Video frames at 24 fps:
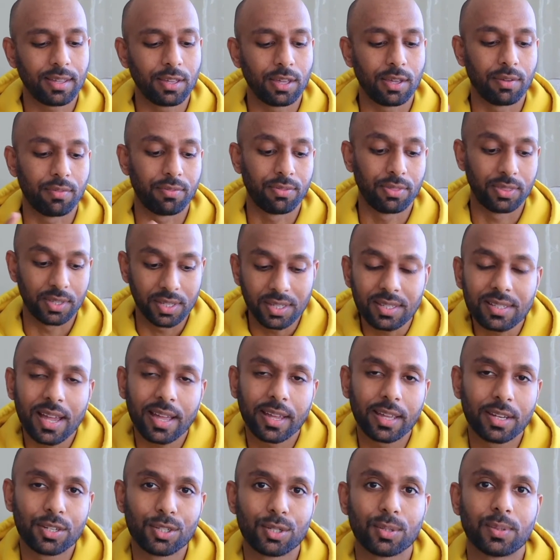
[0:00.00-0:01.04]
if this
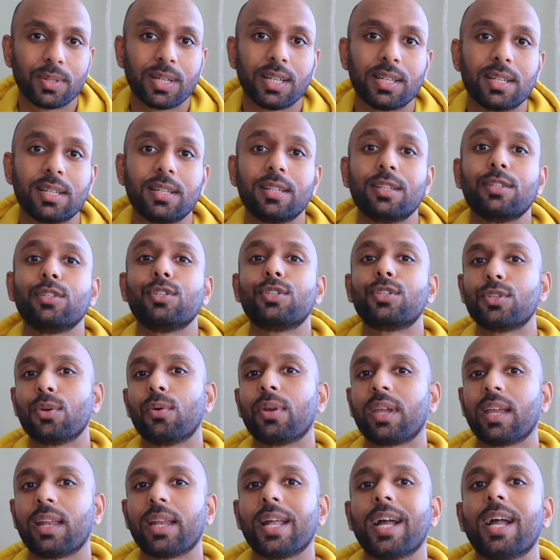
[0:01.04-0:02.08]
guy can do it,
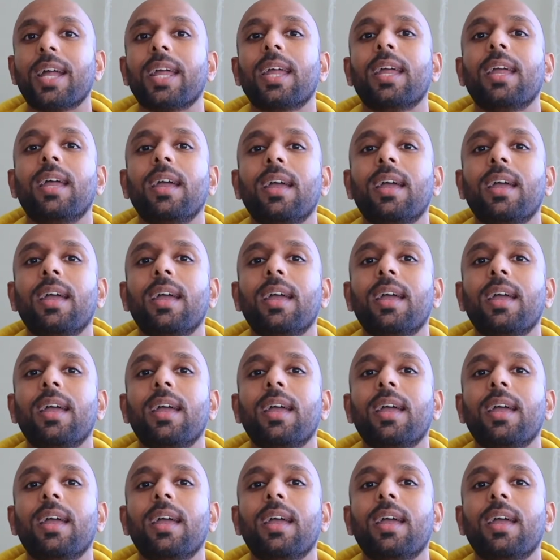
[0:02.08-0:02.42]
so can I.